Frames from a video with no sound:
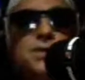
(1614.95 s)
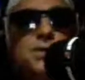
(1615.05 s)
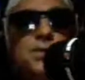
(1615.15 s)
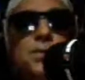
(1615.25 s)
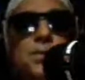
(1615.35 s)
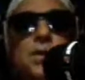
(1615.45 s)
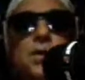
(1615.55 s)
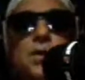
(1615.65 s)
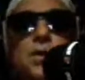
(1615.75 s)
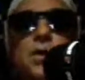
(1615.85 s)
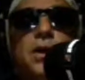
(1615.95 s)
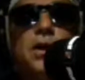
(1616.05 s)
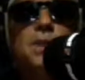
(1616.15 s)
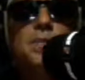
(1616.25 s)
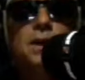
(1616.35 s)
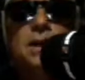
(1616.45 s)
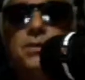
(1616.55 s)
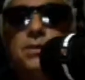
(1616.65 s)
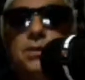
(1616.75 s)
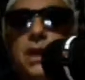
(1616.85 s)
So it won't be hard being
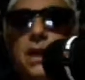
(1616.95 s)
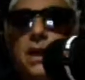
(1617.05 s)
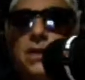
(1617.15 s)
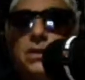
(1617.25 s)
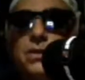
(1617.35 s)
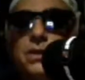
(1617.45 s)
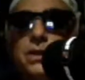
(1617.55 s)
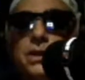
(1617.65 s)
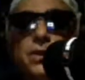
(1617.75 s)
able to answer any of